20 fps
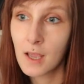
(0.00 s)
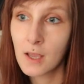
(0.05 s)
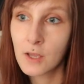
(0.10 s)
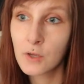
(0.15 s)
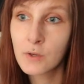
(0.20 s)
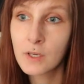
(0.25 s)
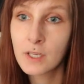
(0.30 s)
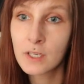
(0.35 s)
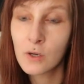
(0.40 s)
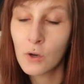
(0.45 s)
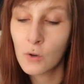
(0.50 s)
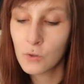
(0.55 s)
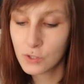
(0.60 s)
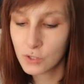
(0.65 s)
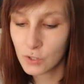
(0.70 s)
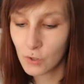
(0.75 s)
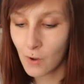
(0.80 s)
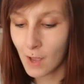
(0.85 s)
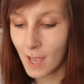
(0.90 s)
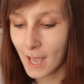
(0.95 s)
You can
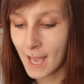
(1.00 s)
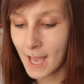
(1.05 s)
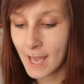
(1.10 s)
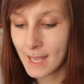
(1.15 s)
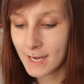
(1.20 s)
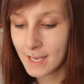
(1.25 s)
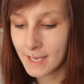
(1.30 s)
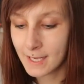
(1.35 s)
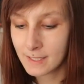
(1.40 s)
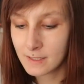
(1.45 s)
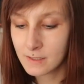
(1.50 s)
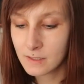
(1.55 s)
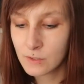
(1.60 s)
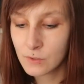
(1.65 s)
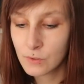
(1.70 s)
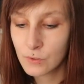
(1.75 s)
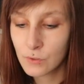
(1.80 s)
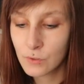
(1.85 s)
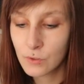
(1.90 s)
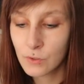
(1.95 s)
also add it
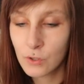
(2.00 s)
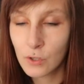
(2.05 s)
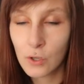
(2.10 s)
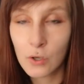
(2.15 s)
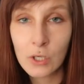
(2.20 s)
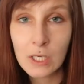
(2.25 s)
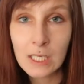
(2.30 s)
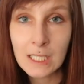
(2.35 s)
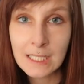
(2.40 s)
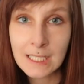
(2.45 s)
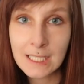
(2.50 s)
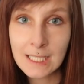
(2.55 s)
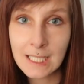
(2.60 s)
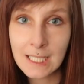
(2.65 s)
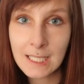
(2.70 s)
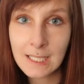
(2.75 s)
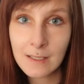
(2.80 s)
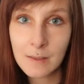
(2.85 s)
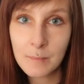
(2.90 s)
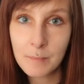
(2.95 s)
to your
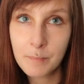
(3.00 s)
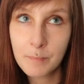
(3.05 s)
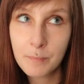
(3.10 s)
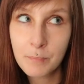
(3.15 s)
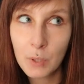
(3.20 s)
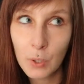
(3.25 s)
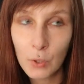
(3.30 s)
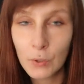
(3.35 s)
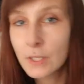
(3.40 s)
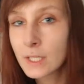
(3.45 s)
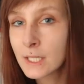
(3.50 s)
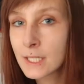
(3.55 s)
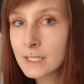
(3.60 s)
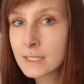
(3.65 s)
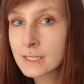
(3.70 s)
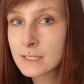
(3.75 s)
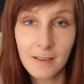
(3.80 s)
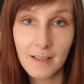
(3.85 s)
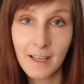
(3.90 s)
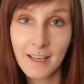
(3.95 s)
cleaning
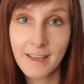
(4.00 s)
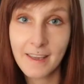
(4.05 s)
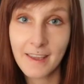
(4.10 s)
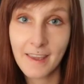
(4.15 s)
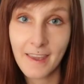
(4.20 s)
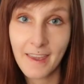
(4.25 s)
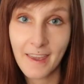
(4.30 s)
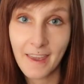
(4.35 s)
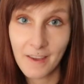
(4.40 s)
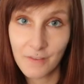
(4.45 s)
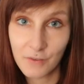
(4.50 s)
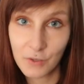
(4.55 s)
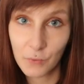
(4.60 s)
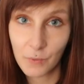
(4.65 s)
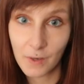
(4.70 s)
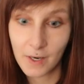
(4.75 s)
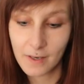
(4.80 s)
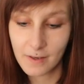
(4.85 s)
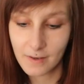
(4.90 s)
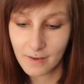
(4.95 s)
products, like
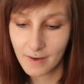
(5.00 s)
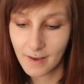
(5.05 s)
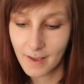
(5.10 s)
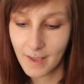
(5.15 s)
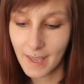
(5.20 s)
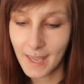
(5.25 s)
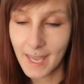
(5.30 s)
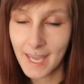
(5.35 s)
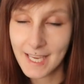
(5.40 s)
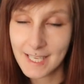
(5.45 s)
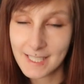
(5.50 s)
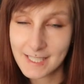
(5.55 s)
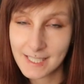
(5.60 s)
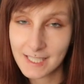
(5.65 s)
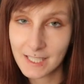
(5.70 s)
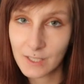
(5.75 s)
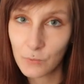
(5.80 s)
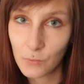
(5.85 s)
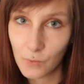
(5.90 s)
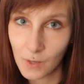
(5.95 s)
everywhere.
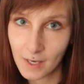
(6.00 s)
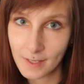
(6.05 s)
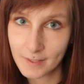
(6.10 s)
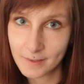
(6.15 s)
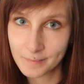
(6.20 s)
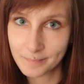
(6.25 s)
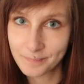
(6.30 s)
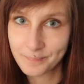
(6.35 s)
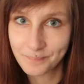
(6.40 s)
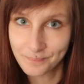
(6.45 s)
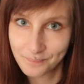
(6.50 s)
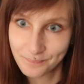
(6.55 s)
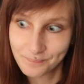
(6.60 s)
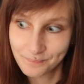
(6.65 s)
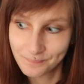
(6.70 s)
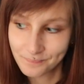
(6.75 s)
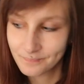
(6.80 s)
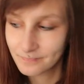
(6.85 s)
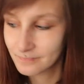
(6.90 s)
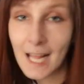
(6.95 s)
18-in-1.
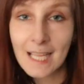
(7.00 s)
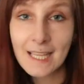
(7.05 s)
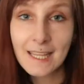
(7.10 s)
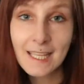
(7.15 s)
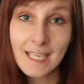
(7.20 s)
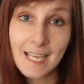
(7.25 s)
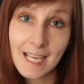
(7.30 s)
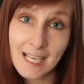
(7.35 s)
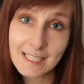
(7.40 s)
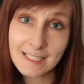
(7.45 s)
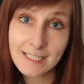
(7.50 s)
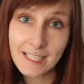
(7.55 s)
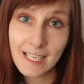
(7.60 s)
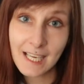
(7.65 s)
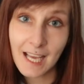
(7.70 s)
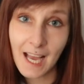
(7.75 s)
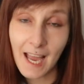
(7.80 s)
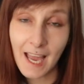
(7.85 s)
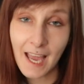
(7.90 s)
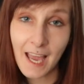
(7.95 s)
The next
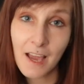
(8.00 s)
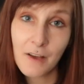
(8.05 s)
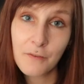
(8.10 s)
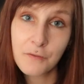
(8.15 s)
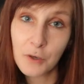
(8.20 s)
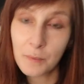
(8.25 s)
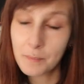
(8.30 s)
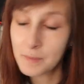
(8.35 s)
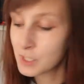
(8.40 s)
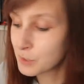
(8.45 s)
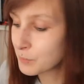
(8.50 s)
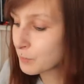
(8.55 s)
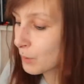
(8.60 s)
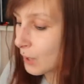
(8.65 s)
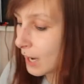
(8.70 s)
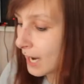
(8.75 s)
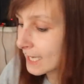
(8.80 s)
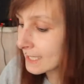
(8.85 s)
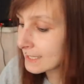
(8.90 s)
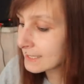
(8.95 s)
thing I have from this
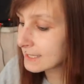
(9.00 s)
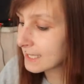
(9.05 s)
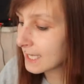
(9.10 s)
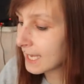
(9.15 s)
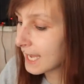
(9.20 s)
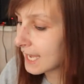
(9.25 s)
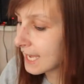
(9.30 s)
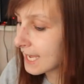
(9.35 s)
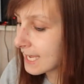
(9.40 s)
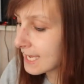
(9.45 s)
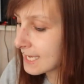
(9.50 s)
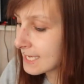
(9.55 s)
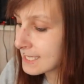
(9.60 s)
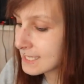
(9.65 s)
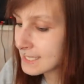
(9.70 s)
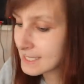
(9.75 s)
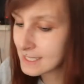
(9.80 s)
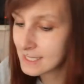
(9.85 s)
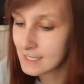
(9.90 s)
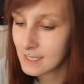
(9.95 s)
brand
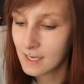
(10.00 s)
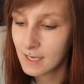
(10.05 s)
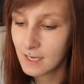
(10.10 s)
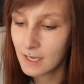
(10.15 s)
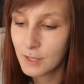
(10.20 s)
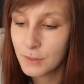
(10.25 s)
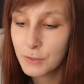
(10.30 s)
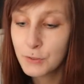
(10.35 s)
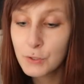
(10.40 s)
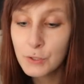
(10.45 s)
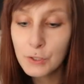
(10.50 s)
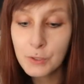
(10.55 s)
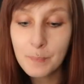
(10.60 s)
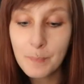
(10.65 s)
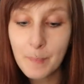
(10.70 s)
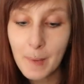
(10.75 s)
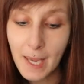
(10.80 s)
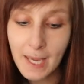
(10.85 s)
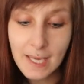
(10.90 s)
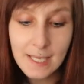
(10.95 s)
is
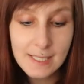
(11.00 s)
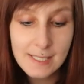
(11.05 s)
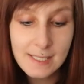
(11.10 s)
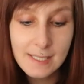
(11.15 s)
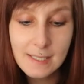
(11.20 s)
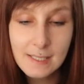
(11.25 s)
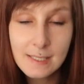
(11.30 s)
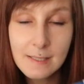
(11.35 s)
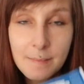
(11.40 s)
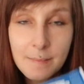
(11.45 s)
toothpaste,